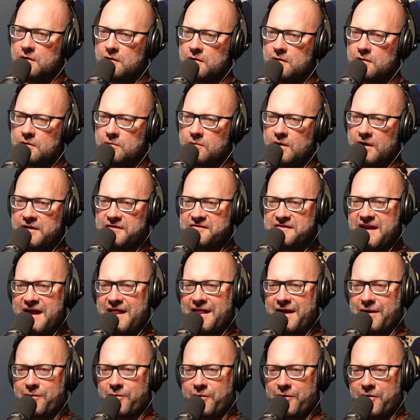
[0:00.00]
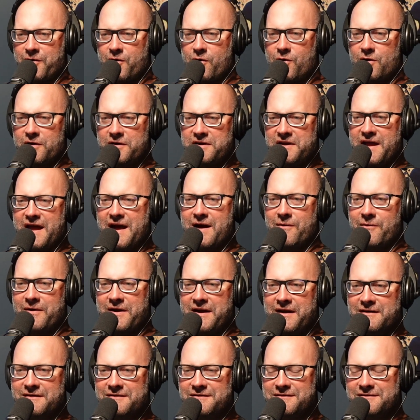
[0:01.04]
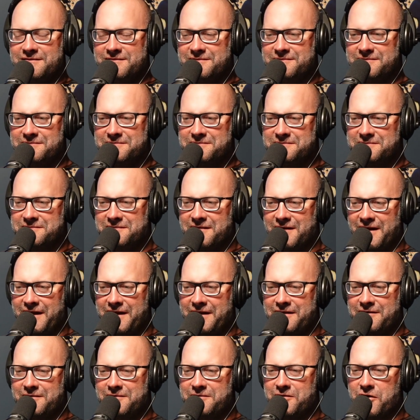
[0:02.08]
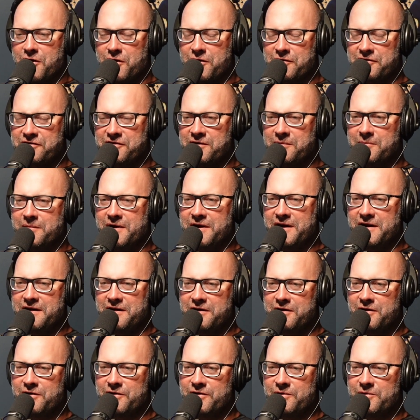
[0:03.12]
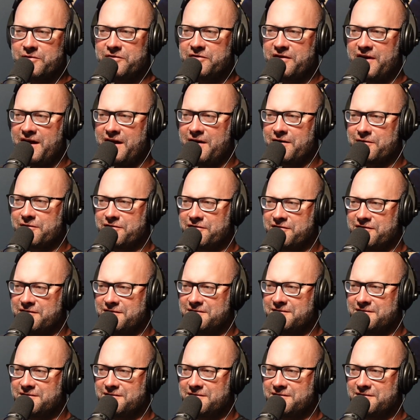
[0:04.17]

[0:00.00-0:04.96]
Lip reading: Well, it's not like we're gonna we call somebody to go to his house.